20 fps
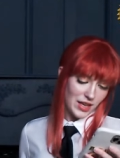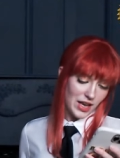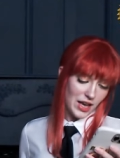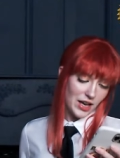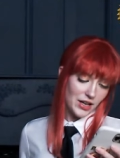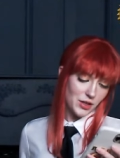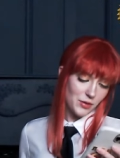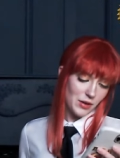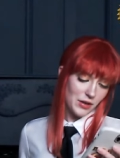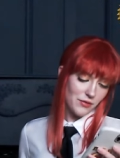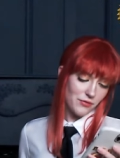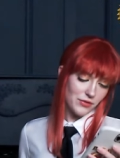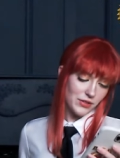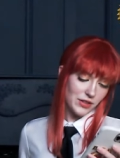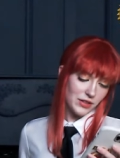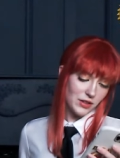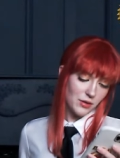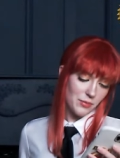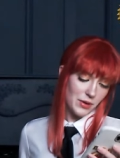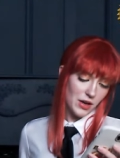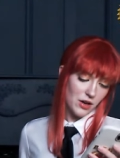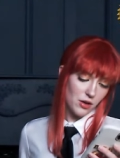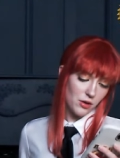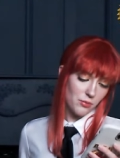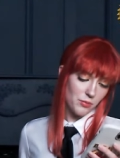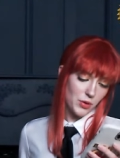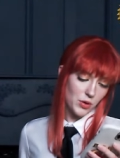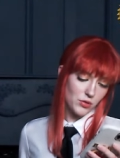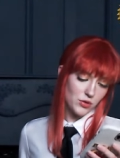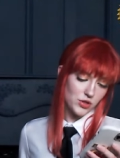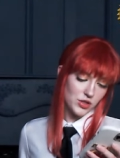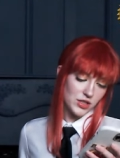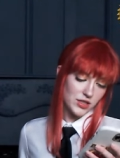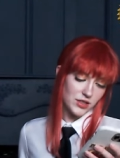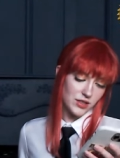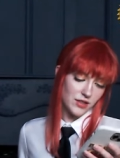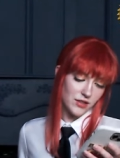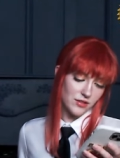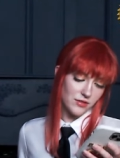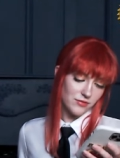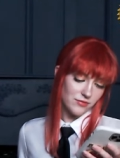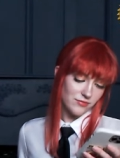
How do I feel about Pochita?